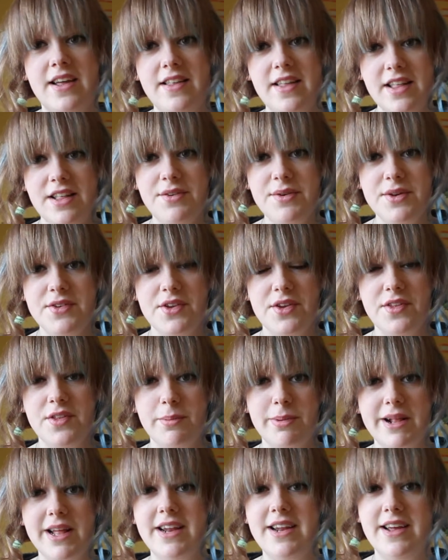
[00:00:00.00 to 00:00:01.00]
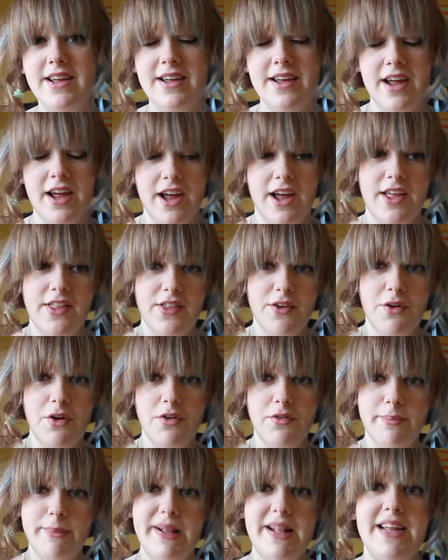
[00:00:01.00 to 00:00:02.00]
that there is on the planet, there
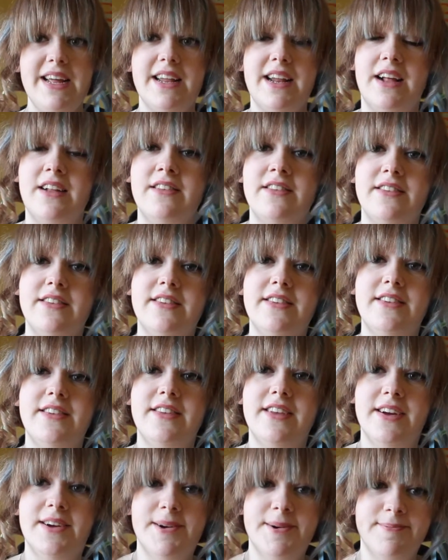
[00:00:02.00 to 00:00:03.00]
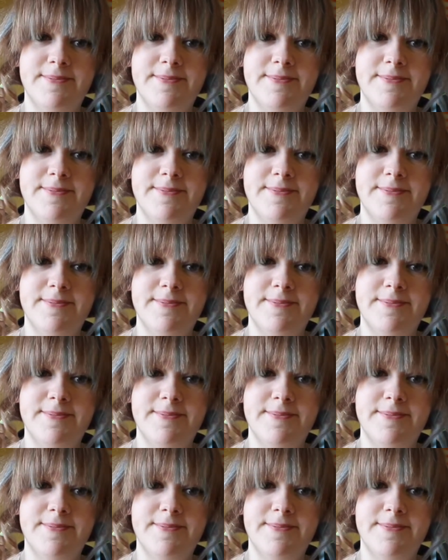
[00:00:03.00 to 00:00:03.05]
are a million ants.